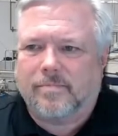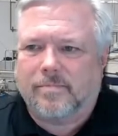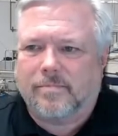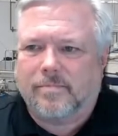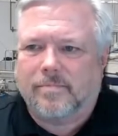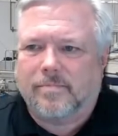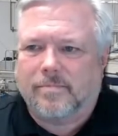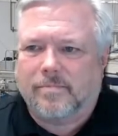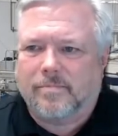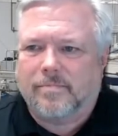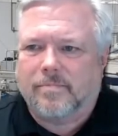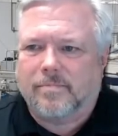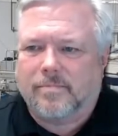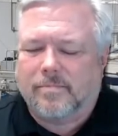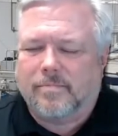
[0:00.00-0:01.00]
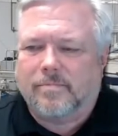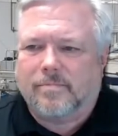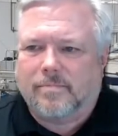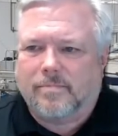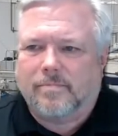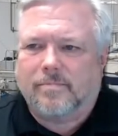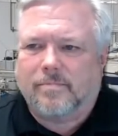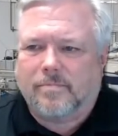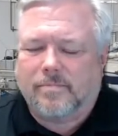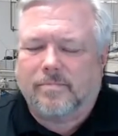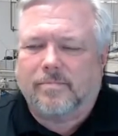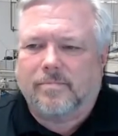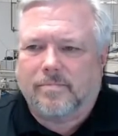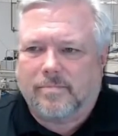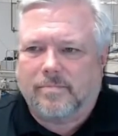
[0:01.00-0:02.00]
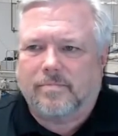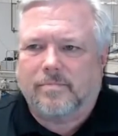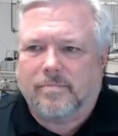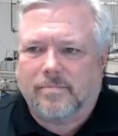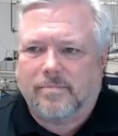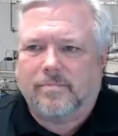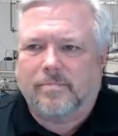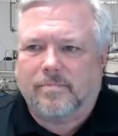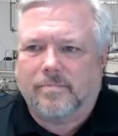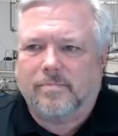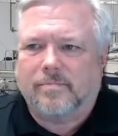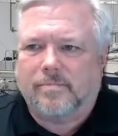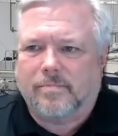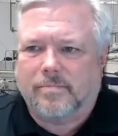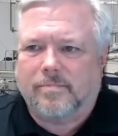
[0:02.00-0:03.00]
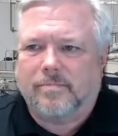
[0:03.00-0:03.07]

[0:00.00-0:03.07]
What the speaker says: The person shown says nothing.